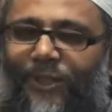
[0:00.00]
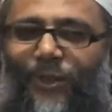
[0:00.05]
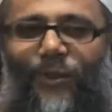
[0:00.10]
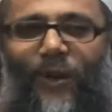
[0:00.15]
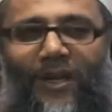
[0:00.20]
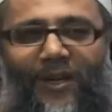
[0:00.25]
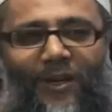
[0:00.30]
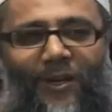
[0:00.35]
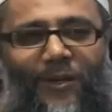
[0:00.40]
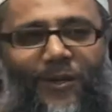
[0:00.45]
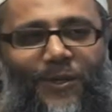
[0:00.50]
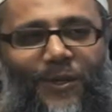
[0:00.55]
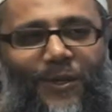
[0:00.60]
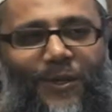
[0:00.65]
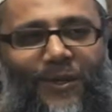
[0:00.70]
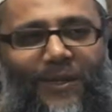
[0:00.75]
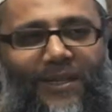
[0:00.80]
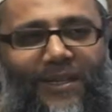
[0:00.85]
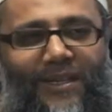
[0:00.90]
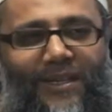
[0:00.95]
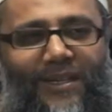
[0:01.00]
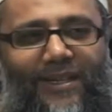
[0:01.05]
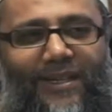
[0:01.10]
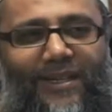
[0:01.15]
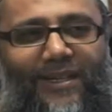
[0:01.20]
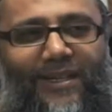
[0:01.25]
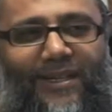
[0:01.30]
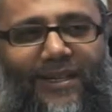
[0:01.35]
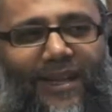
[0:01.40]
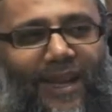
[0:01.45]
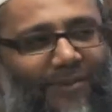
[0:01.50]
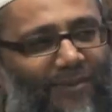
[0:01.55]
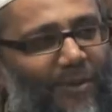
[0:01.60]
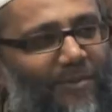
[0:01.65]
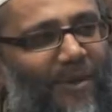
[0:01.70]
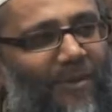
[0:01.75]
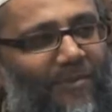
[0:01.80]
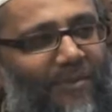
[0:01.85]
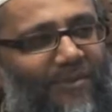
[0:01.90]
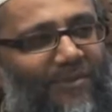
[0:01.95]
do I know you? Have we
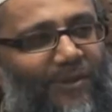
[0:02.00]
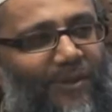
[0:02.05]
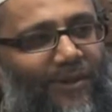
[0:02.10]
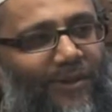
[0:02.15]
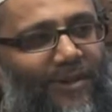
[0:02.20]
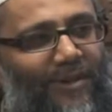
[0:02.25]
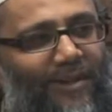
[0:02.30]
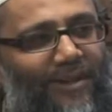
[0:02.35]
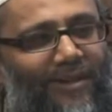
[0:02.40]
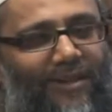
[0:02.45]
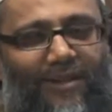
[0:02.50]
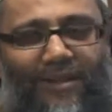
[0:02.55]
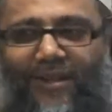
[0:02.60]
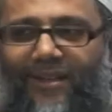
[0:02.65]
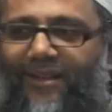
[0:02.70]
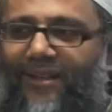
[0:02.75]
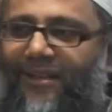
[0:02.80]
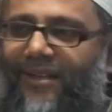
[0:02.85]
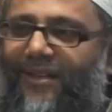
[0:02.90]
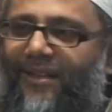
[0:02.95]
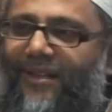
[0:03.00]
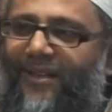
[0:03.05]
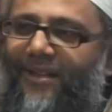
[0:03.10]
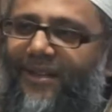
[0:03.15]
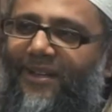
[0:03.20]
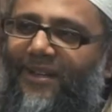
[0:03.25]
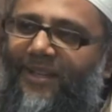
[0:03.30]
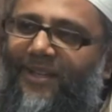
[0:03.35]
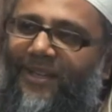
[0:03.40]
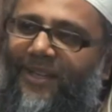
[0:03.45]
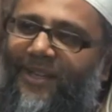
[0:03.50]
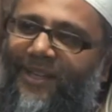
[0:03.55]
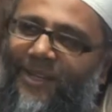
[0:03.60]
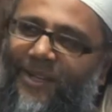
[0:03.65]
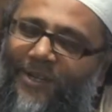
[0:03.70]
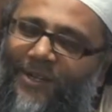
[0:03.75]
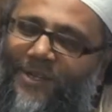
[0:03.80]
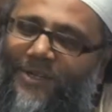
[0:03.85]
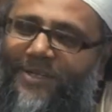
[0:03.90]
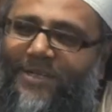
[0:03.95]
met before? He
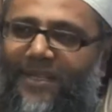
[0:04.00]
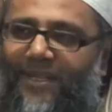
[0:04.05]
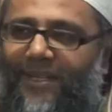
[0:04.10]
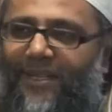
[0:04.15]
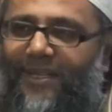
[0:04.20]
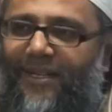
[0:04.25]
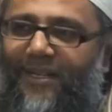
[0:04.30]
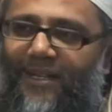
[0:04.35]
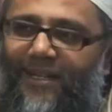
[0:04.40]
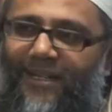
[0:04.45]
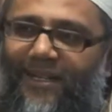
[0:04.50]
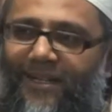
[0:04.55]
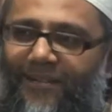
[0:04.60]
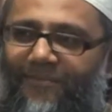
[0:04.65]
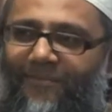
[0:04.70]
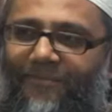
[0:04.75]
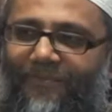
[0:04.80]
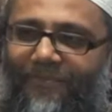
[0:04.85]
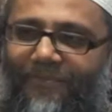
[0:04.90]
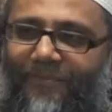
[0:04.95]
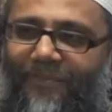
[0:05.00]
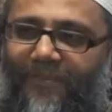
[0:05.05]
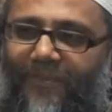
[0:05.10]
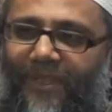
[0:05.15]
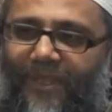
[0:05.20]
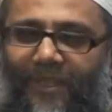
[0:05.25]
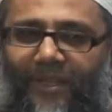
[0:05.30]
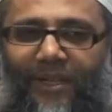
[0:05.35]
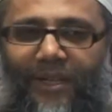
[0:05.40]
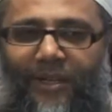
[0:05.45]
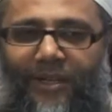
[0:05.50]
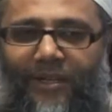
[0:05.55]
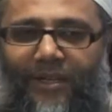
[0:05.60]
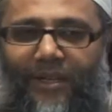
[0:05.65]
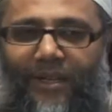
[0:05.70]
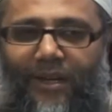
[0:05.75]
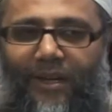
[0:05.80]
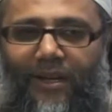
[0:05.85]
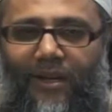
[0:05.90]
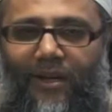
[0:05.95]
goes, you
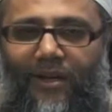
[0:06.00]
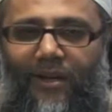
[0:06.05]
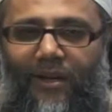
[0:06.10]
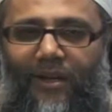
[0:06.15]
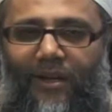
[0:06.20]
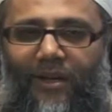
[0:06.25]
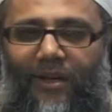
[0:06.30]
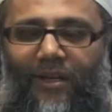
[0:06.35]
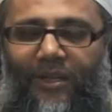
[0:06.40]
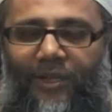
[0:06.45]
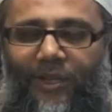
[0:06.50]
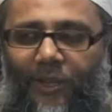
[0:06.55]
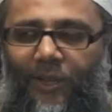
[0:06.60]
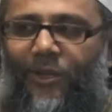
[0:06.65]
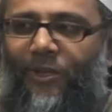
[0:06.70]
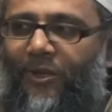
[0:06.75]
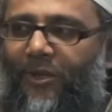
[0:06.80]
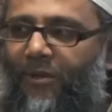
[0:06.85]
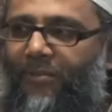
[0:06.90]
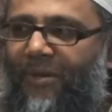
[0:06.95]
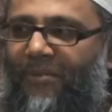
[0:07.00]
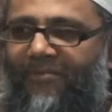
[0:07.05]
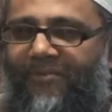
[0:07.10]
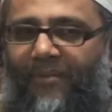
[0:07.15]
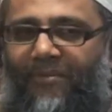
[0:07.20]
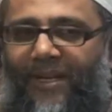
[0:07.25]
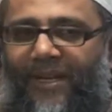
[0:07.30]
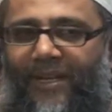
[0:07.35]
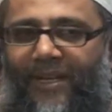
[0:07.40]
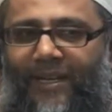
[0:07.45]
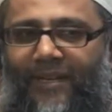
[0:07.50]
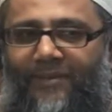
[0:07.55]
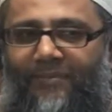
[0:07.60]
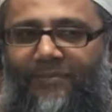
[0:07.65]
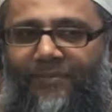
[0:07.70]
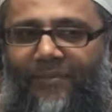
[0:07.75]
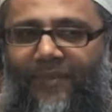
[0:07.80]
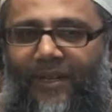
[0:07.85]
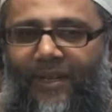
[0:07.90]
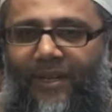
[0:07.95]
look a bit familiar,
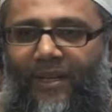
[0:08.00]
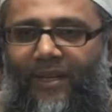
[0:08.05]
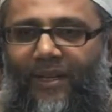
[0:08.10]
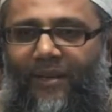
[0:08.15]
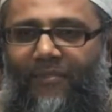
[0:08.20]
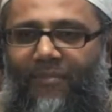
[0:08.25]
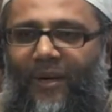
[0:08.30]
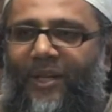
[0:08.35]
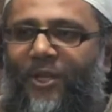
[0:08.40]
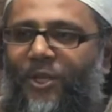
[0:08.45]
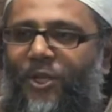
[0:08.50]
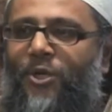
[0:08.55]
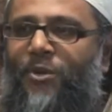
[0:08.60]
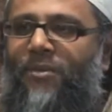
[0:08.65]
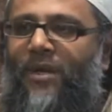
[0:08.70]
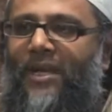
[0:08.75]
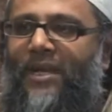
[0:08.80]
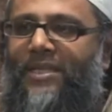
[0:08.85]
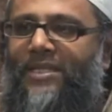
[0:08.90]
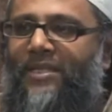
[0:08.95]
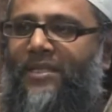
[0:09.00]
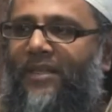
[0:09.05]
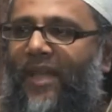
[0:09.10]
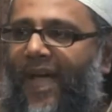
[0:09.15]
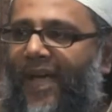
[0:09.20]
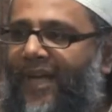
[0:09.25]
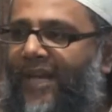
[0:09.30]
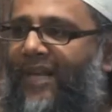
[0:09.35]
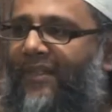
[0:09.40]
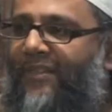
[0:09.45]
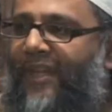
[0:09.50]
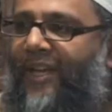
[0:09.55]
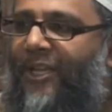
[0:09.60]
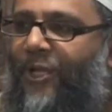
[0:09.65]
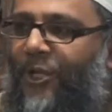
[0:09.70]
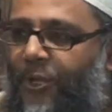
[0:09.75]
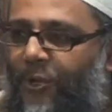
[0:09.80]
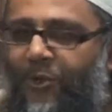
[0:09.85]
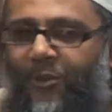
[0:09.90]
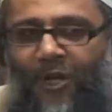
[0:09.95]
but it's likely
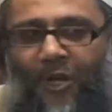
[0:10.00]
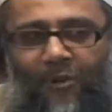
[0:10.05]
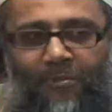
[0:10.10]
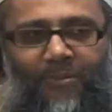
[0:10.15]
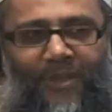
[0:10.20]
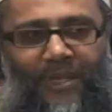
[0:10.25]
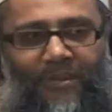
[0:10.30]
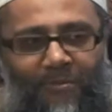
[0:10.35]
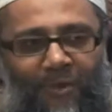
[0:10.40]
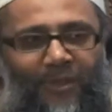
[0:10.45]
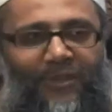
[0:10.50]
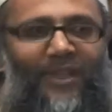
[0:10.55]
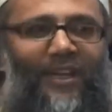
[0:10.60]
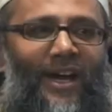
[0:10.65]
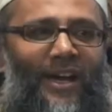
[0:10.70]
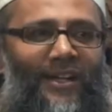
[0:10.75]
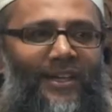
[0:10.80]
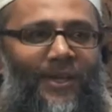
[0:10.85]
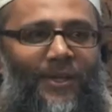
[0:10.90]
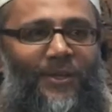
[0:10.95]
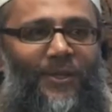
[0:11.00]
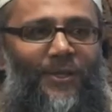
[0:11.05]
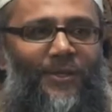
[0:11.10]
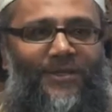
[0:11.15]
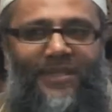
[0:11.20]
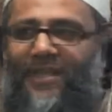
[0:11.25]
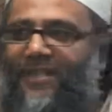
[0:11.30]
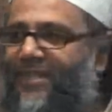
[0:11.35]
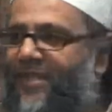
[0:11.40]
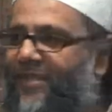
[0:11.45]
that you know me more than I know you. So